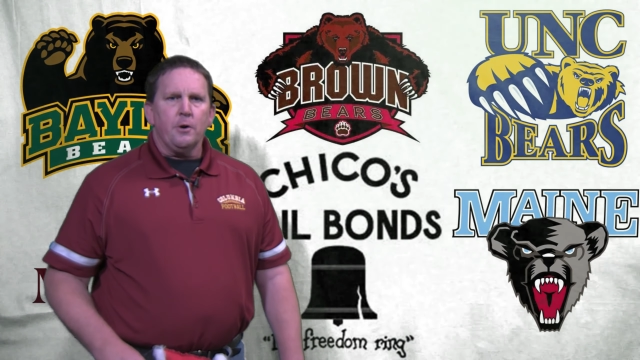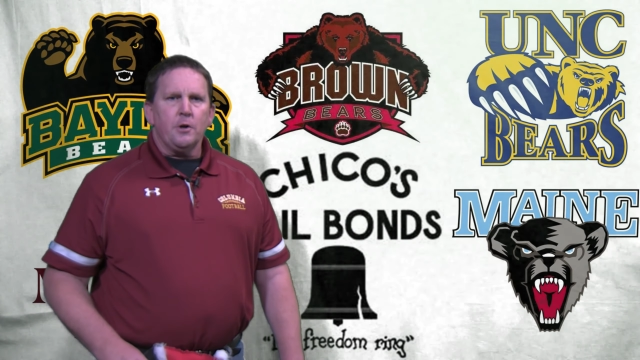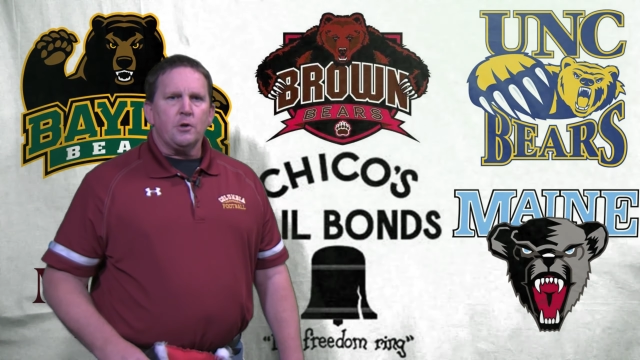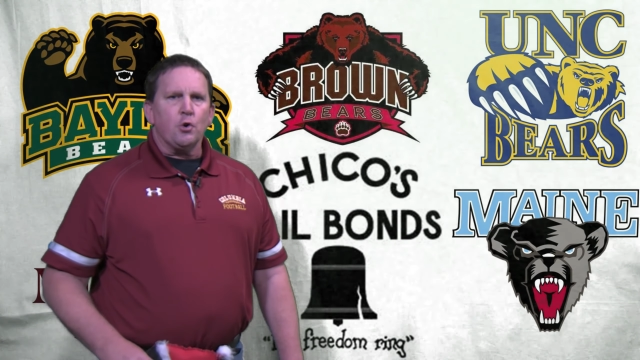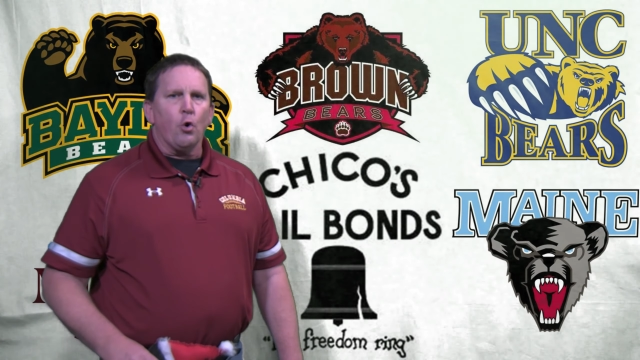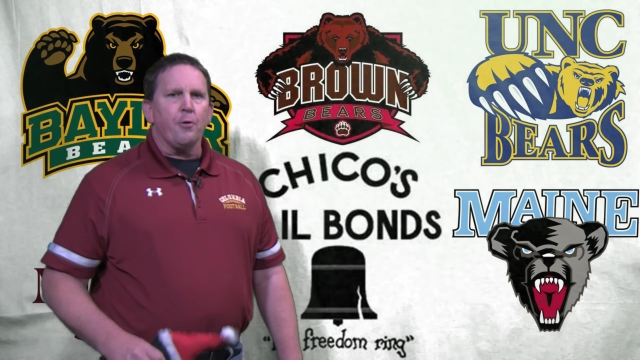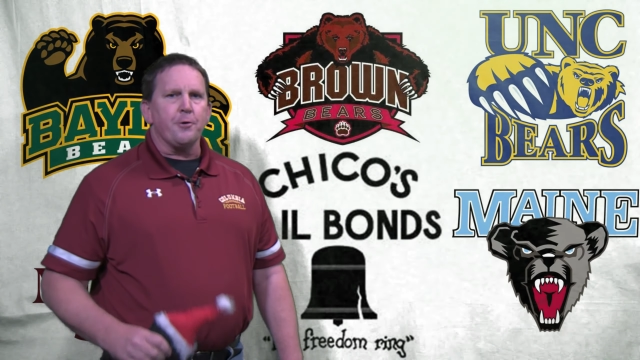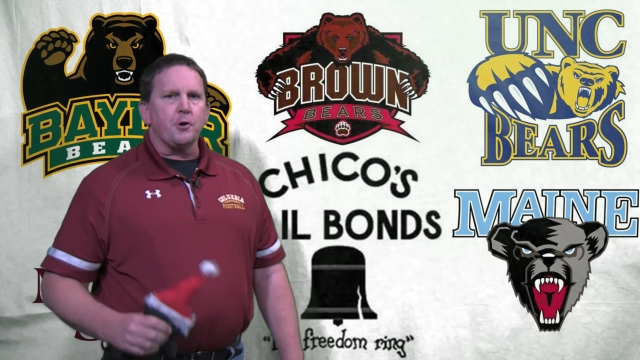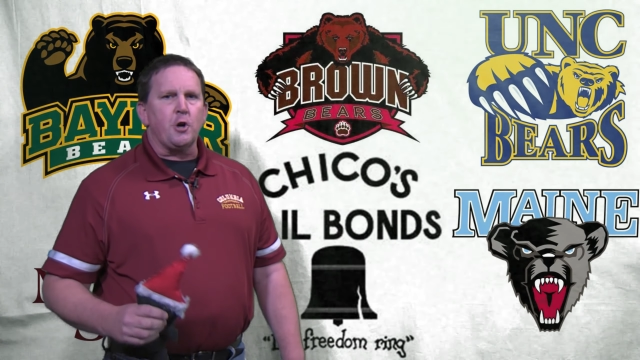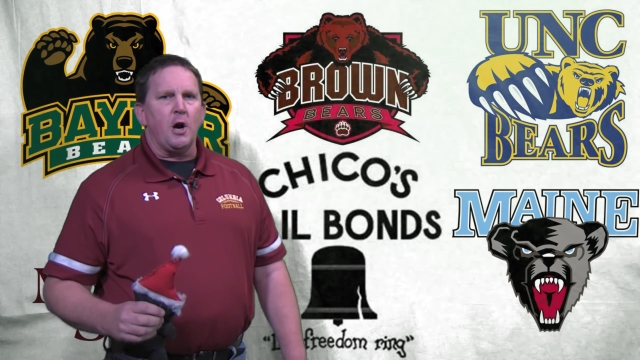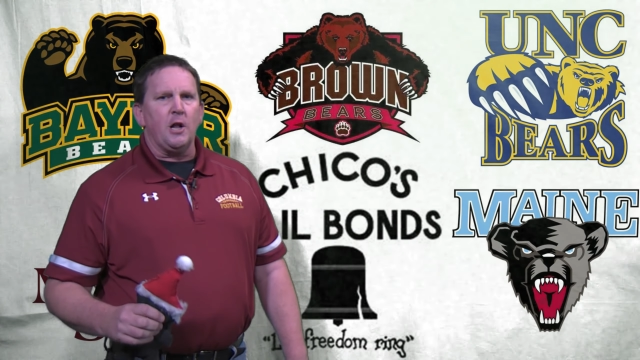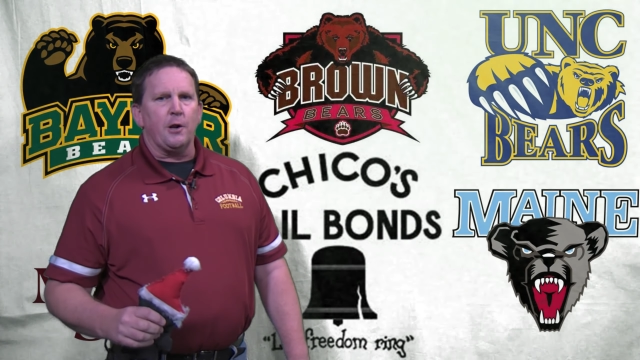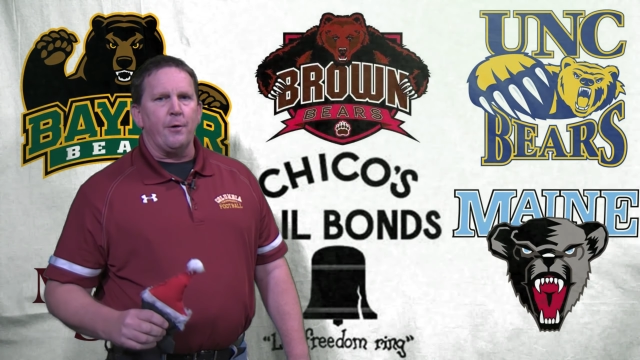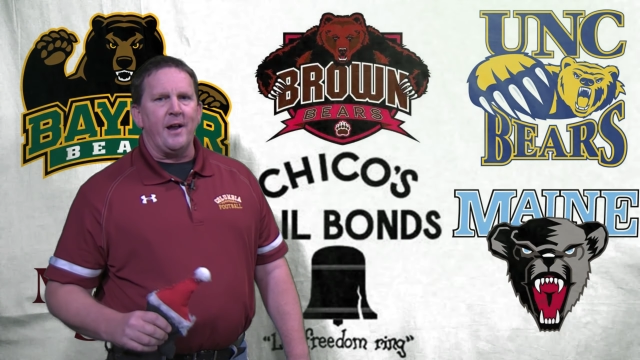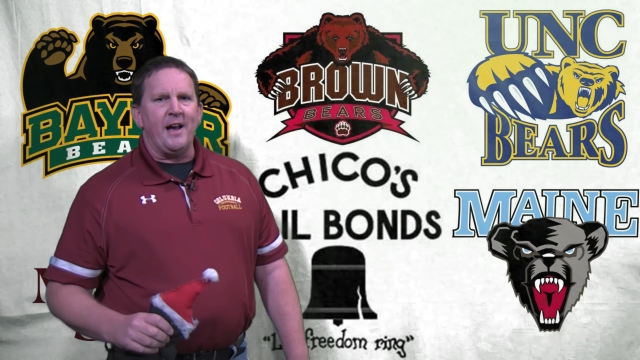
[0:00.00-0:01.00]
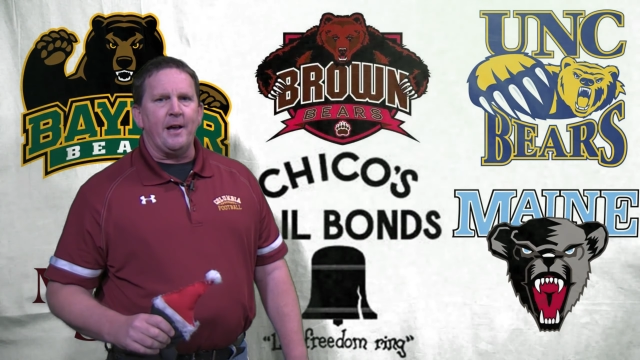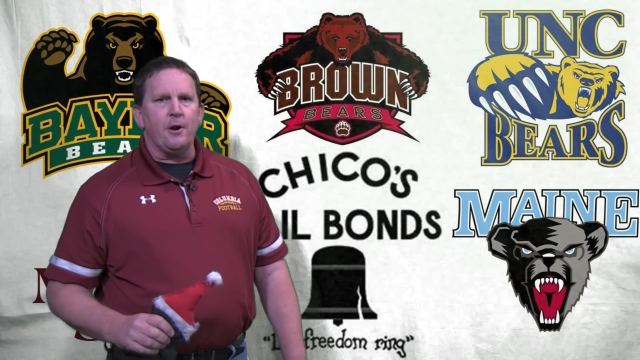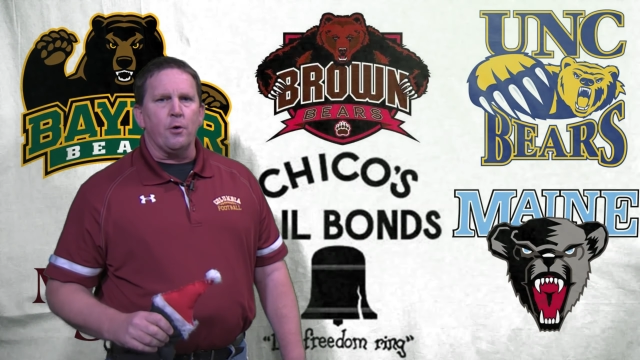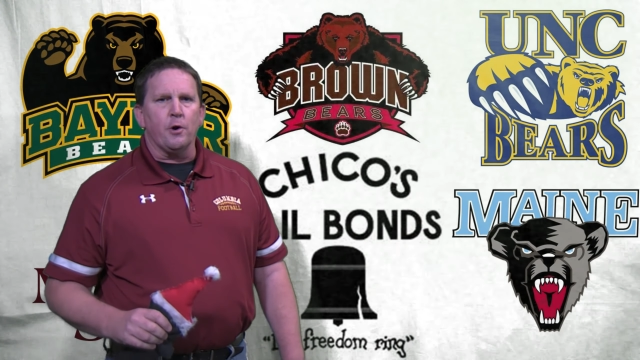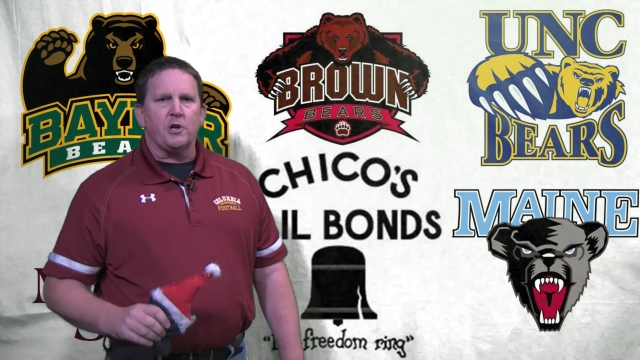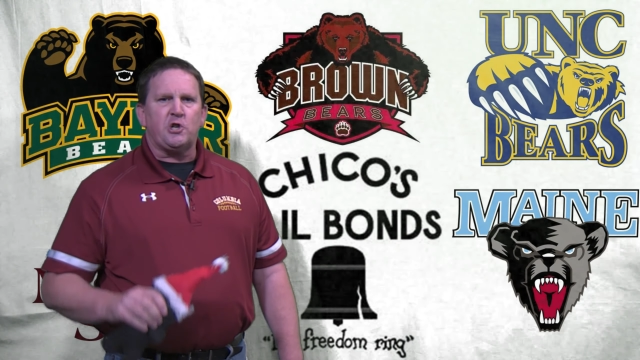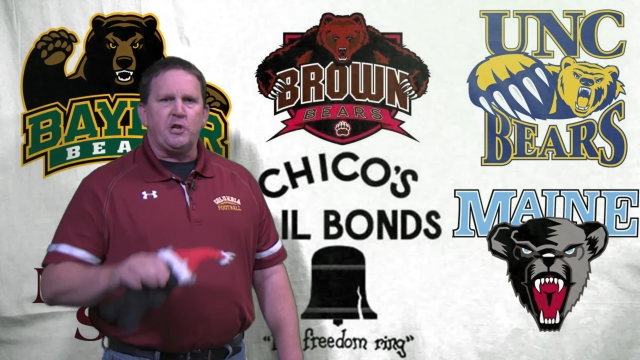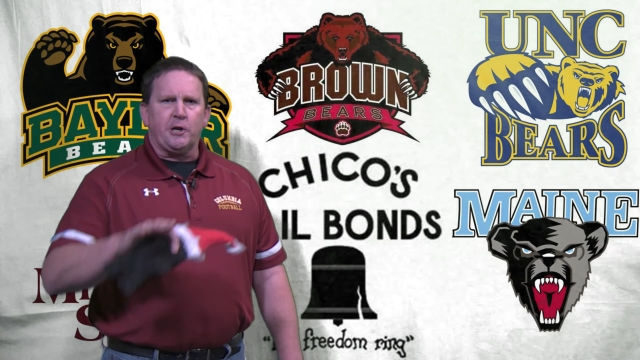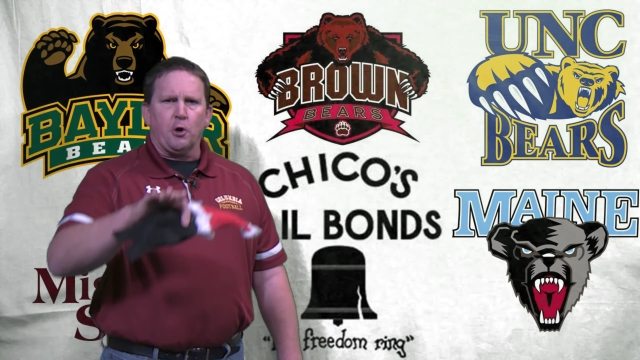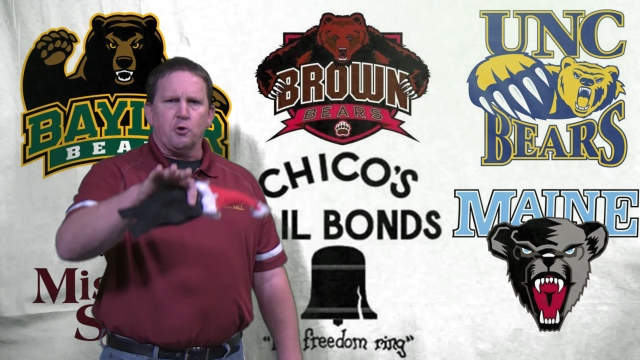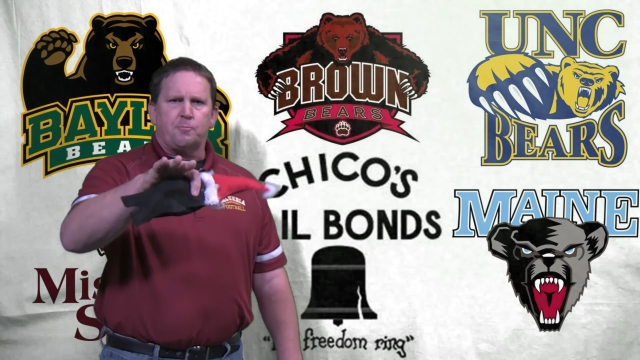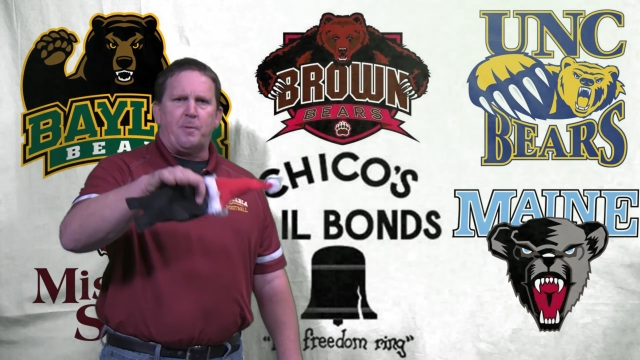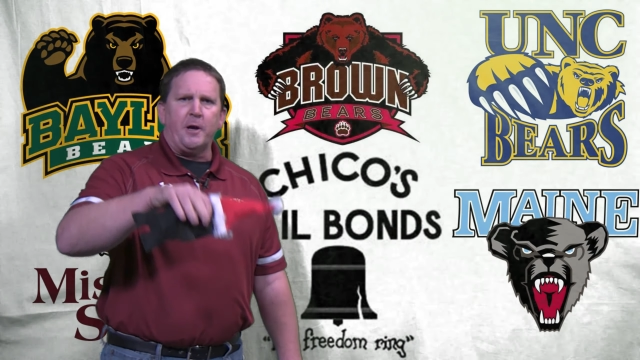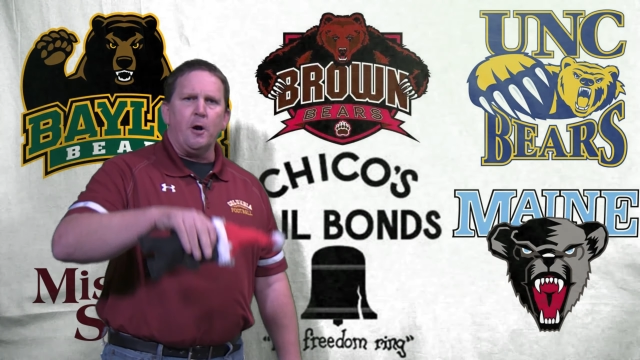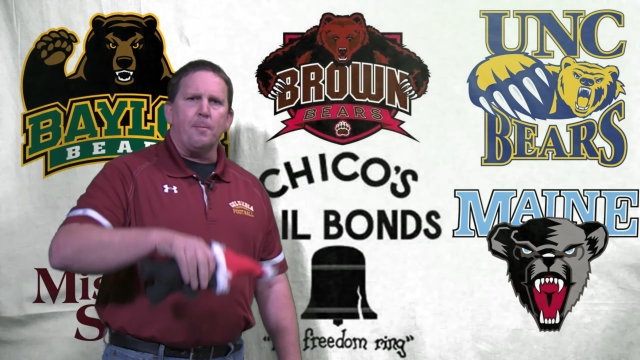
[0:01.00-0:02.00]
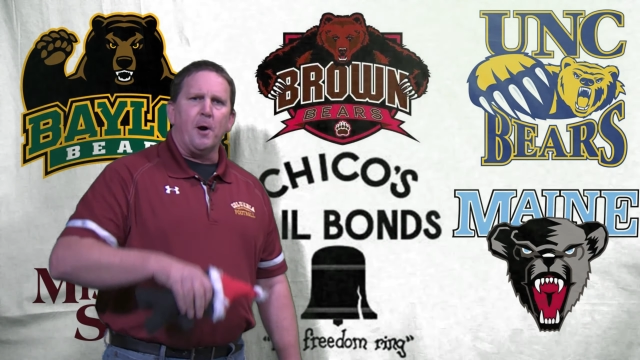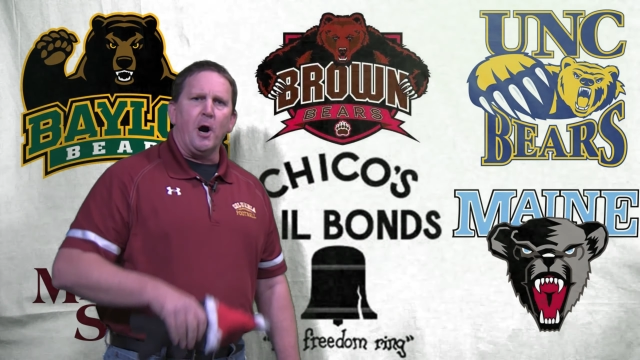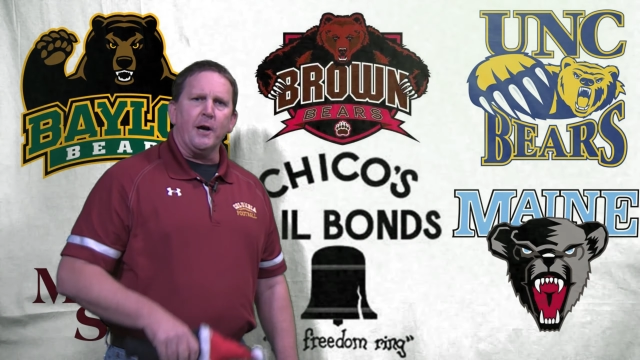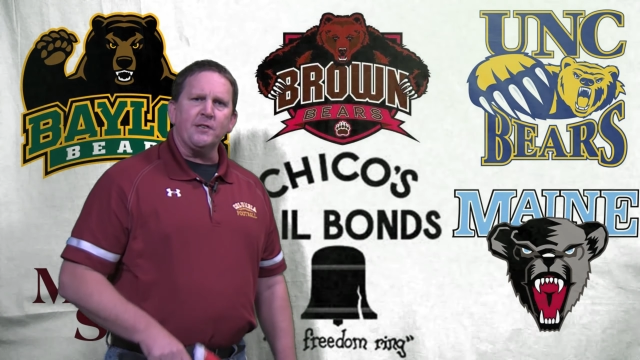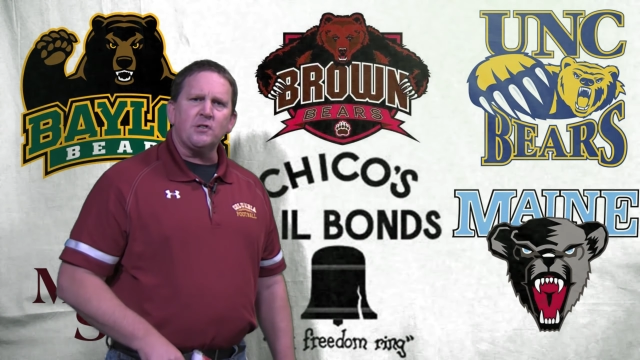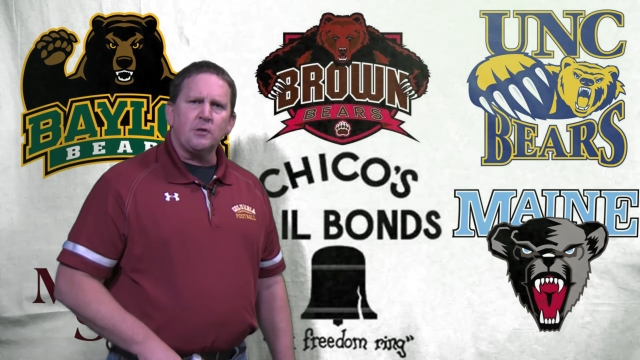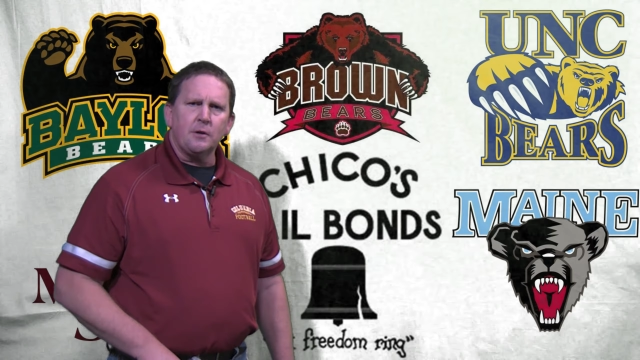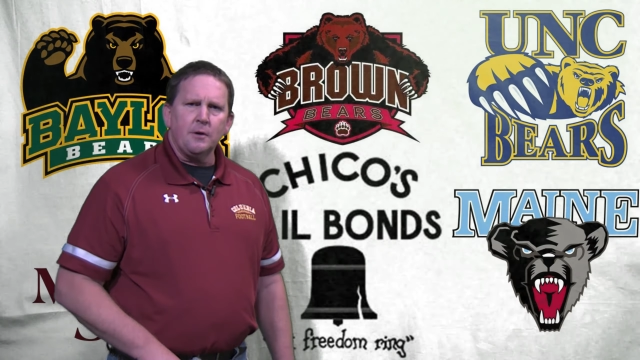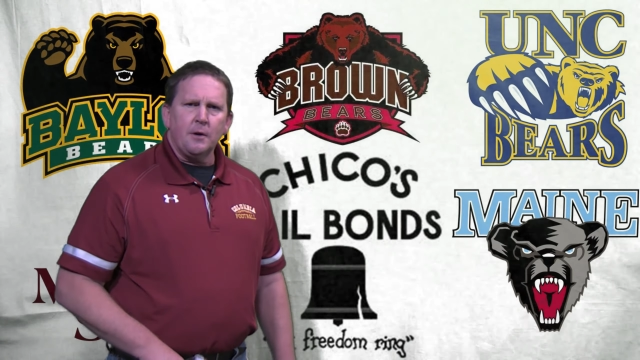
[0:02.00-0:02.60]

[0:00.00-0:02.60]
Northern Colorado or Chico's bail bonds,